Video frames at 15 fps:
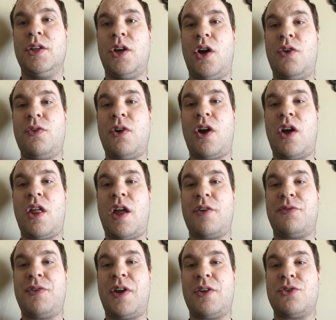Overall, I
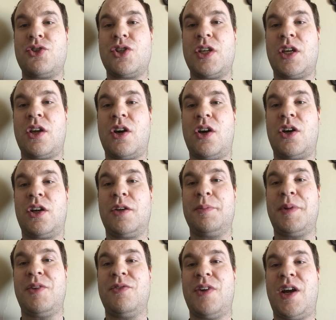found Qigong to
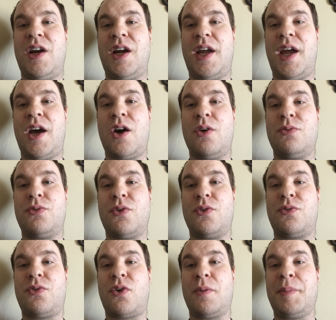be very helpful
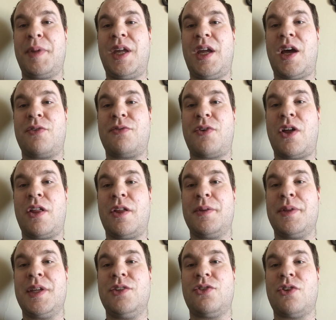for me. I follow
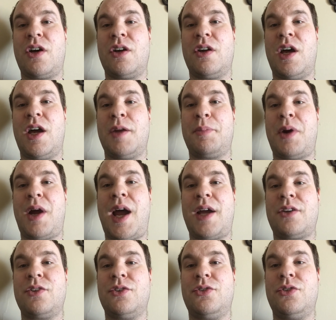these online
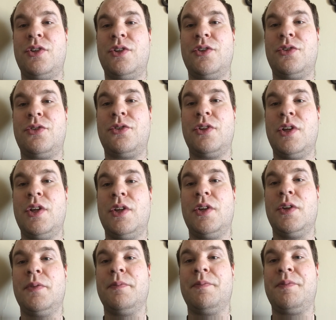practices
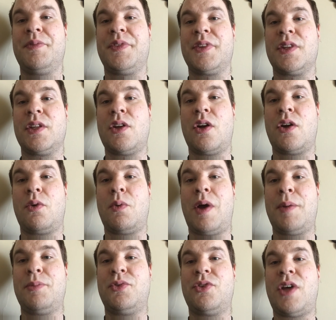on a
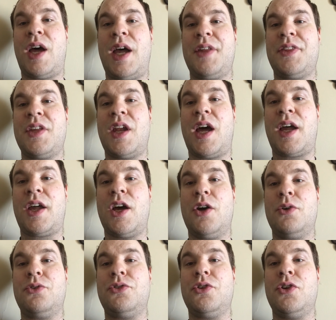website that I
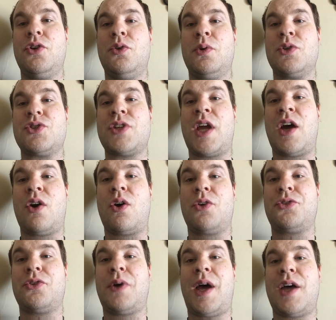go to, which now
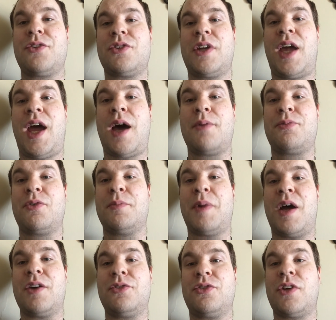also has an app for
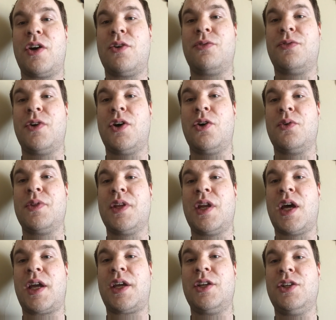my cell phone that
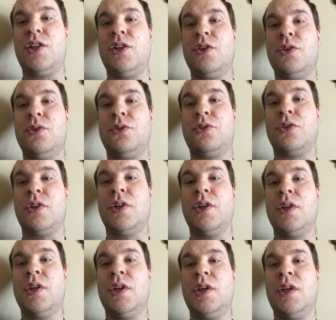I can use.
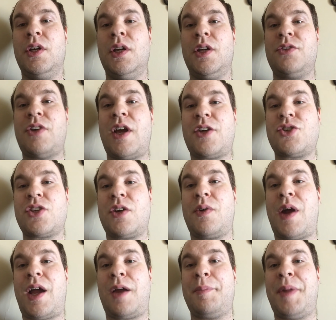It's actually
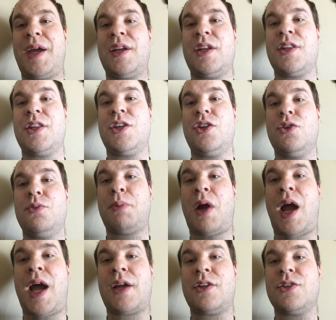recommended that
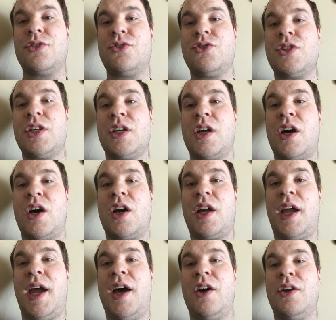practice
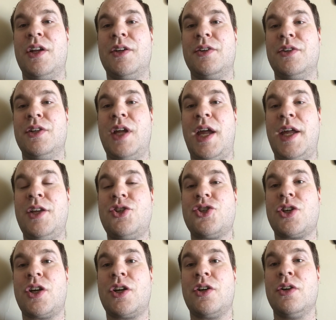Qigong out in
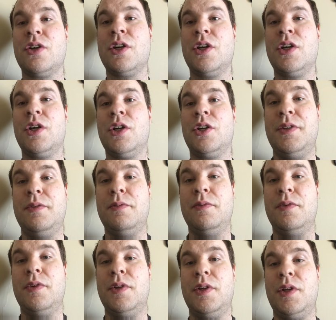nature.
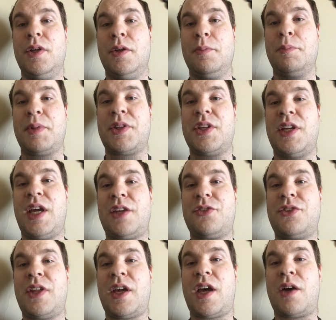But the next
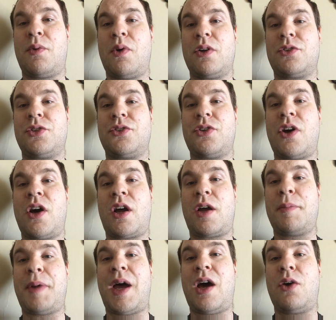thing I want to talk
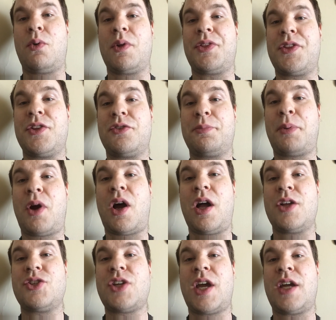about with this
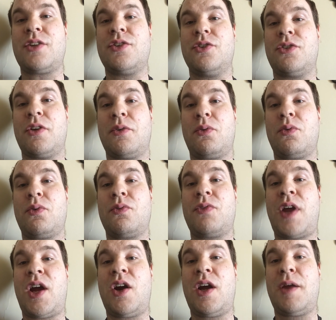project is a
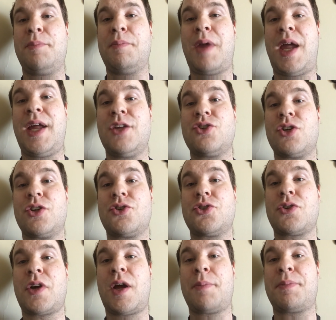very major
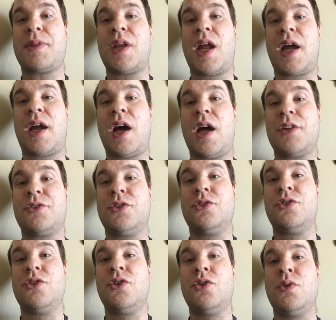trip that I got to
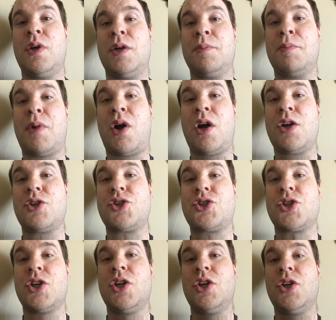do in
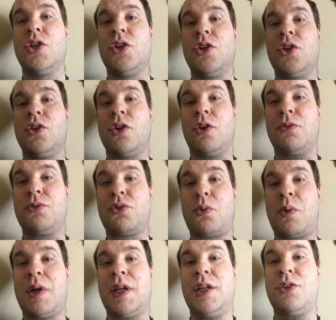March of
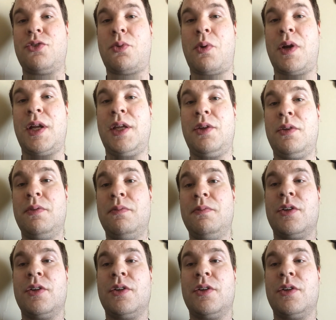2020.